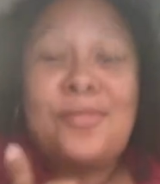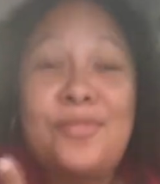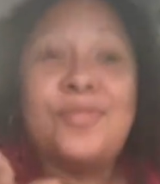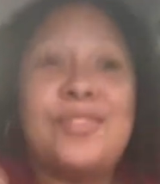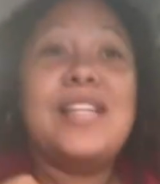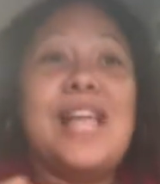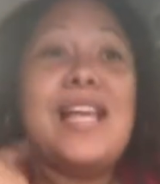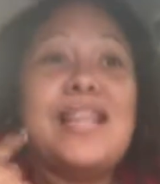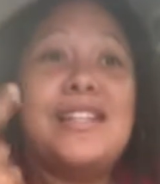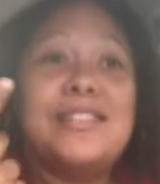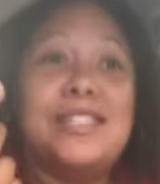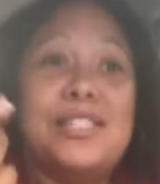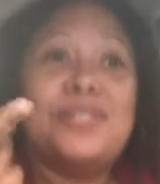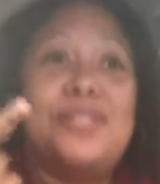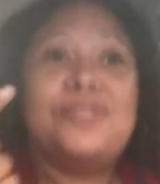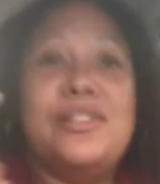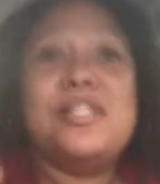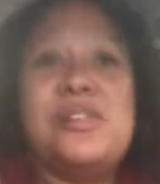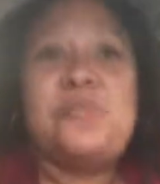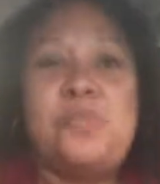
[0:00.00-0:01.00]
Like
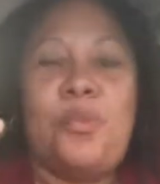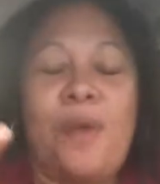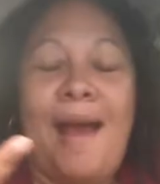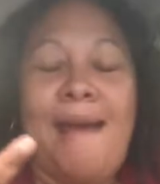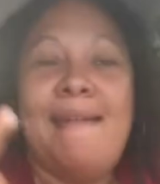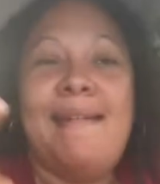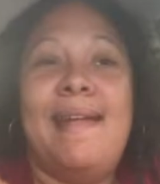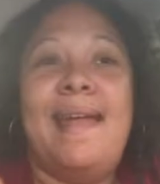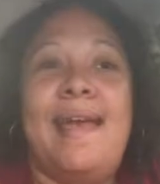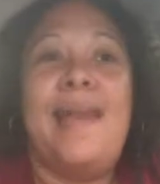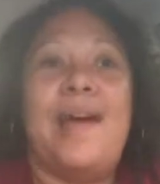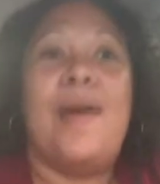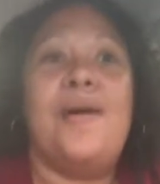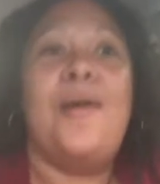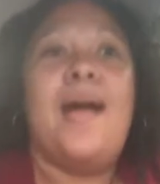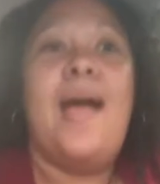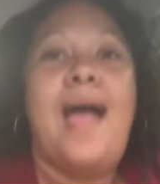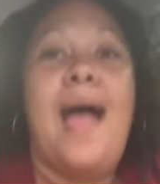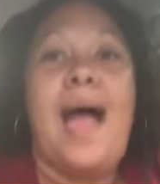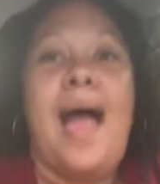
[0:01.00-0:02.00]
literally right now,
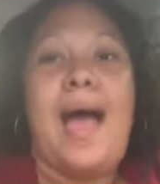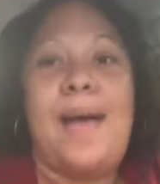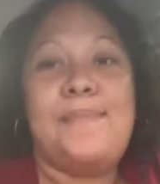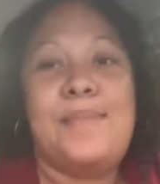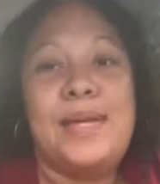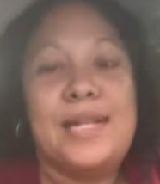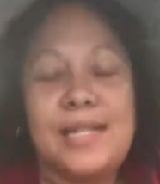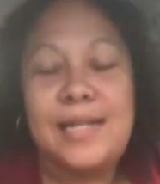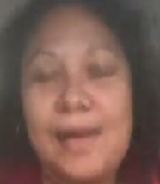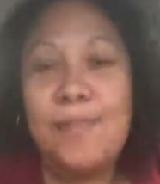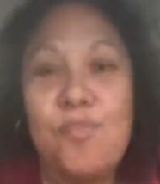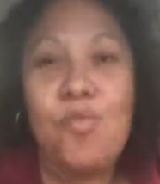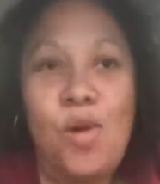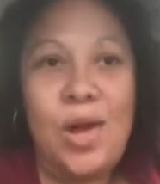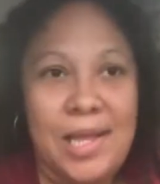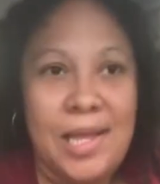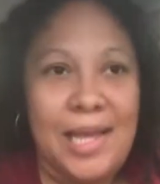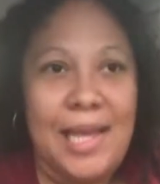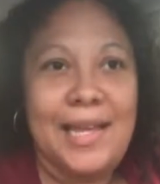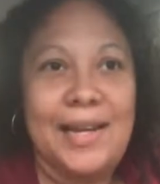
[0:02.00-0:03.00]
I picked up
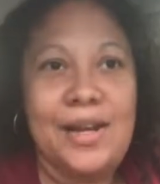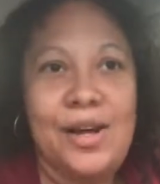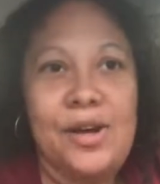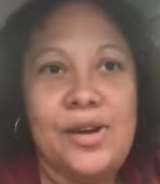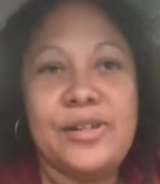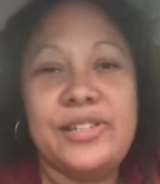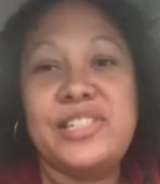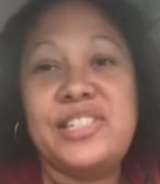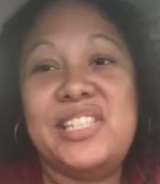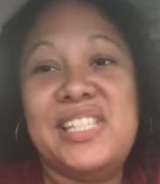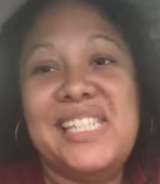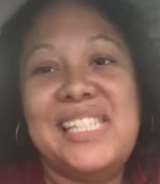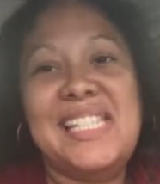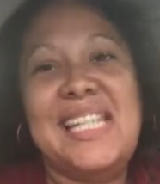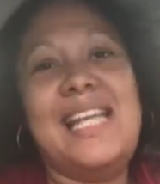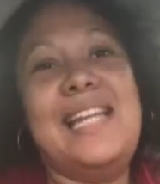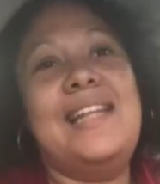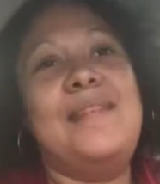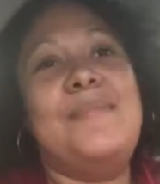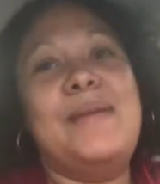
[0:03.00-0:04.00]
one kiddo. She's
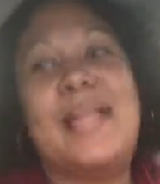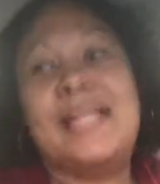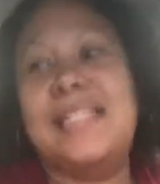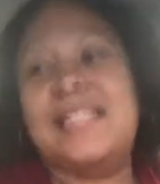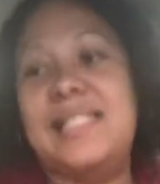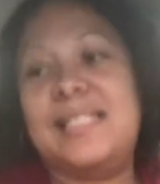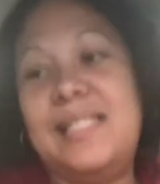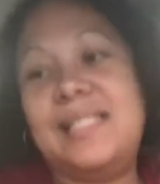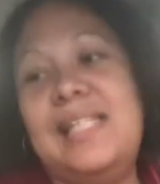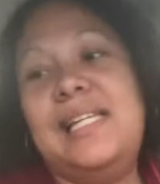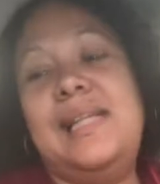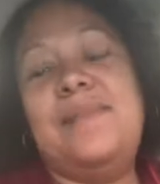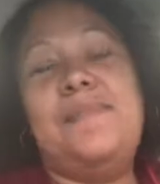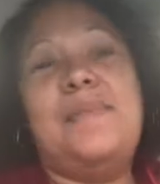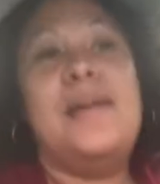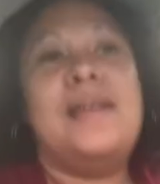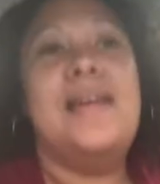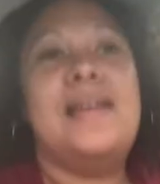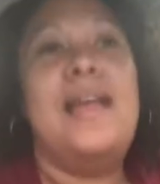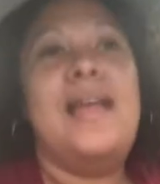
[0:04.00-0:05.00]
in the bed asleep.
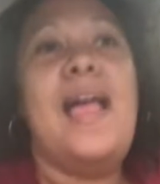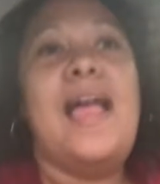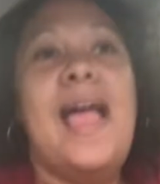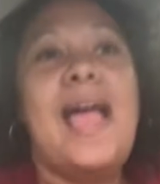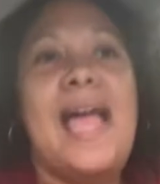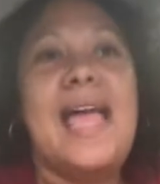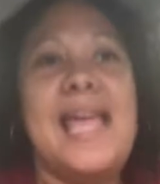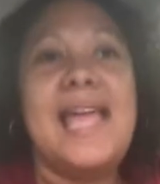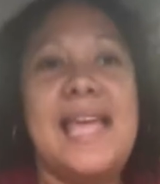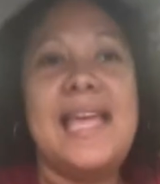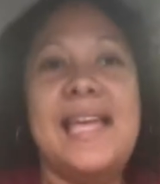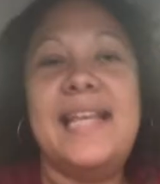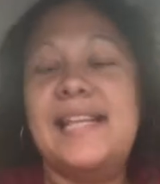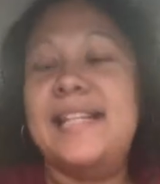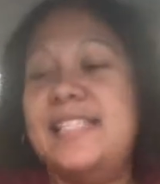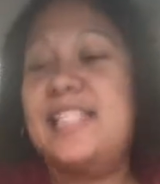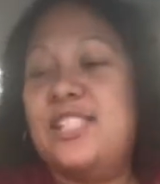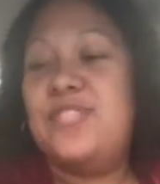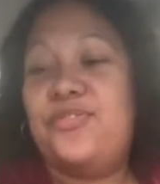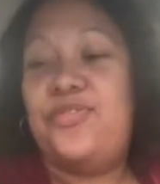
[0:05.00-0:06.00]
It
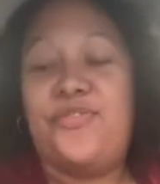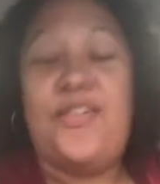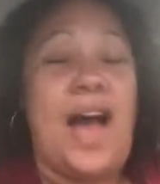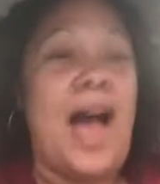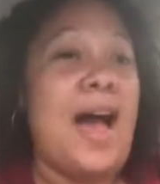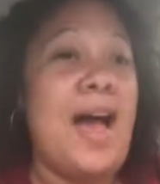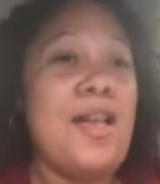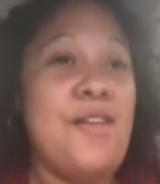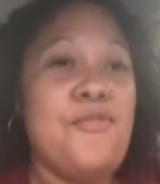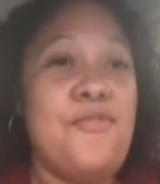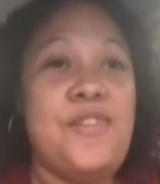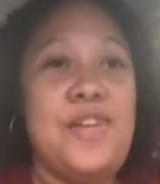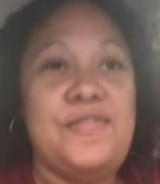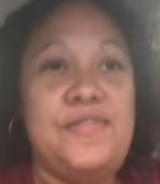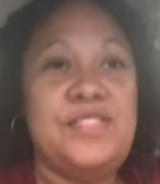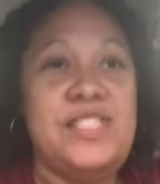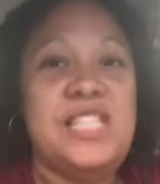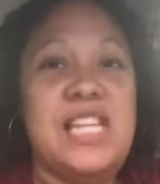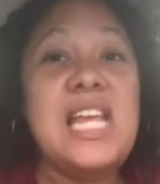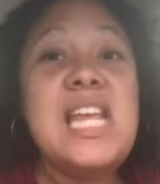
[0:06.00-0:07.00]
is
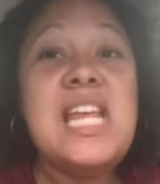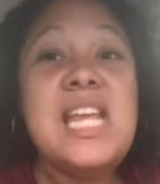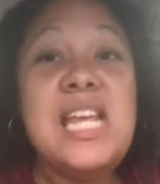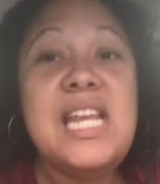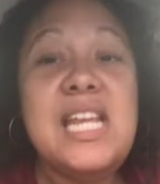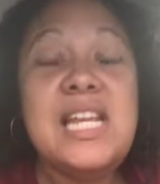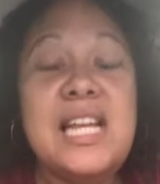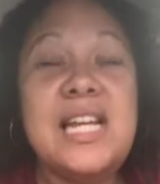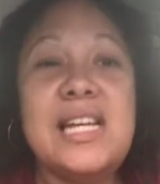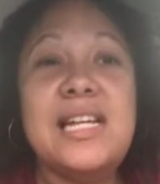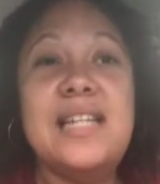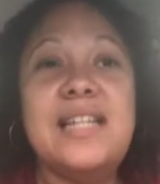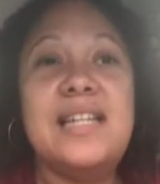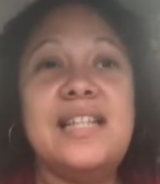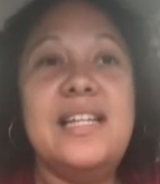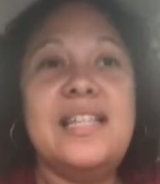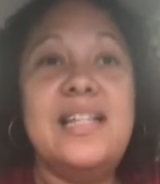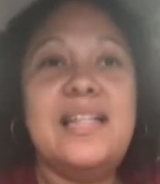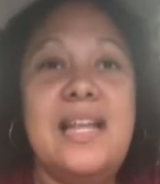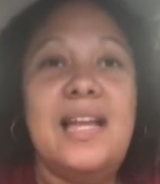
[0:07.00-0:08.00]
5:15,
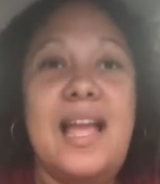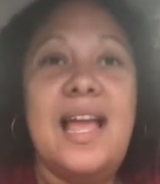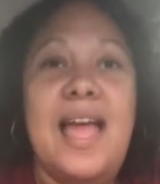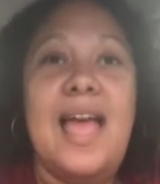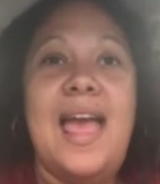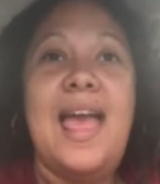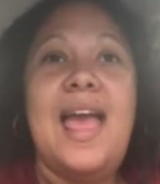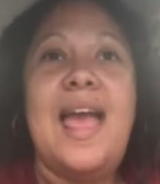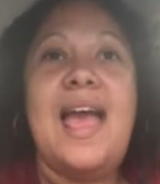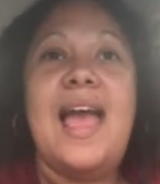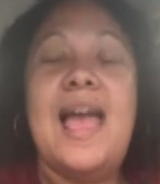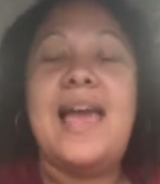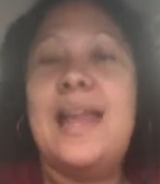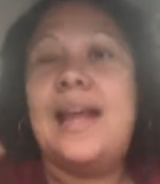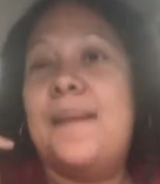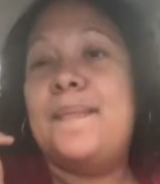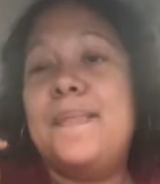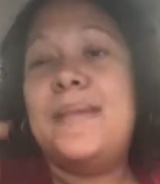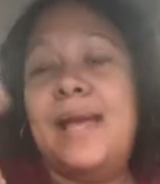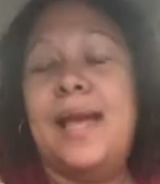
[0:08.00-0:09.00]
and
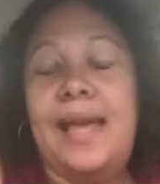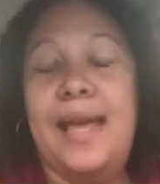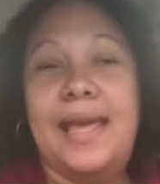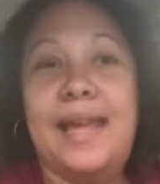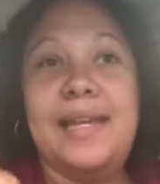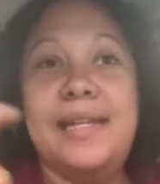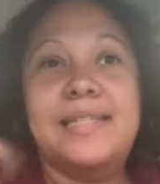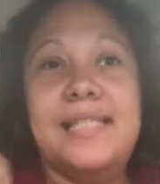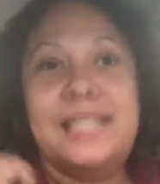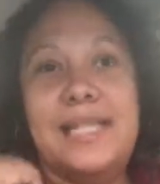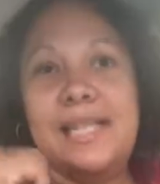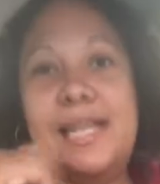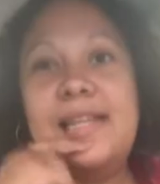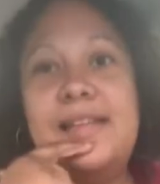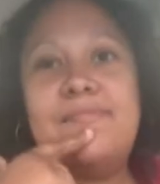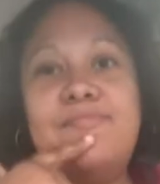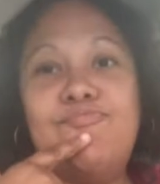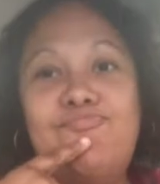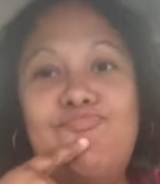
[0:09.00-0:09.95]
I'm headed to get